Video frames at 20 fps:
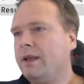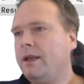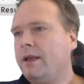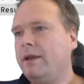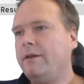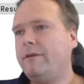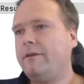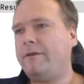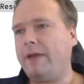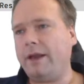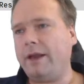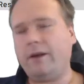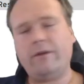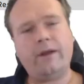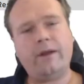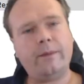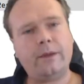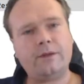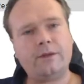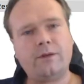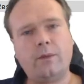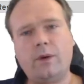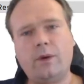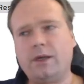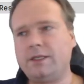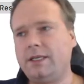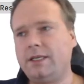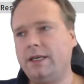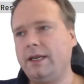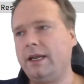Thank you very much for
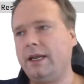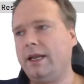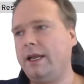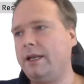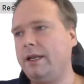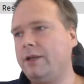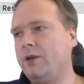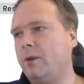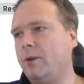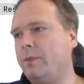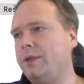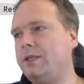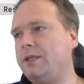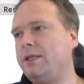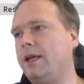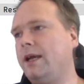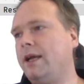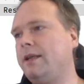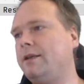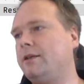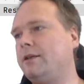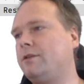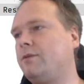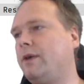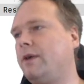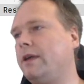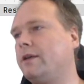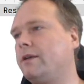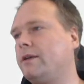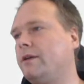watching, and don't be shy, just
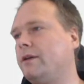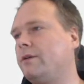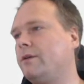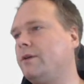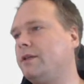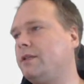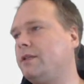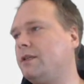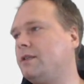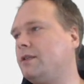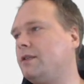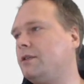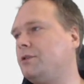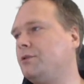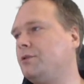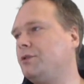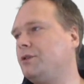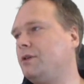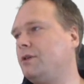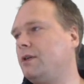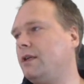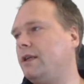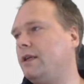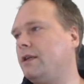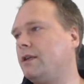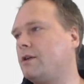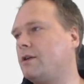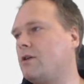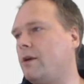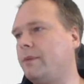write questions as usual
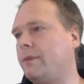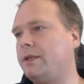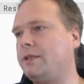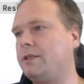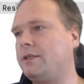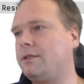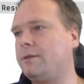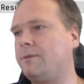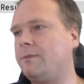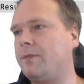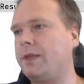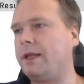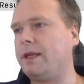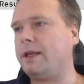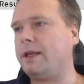in the comments, and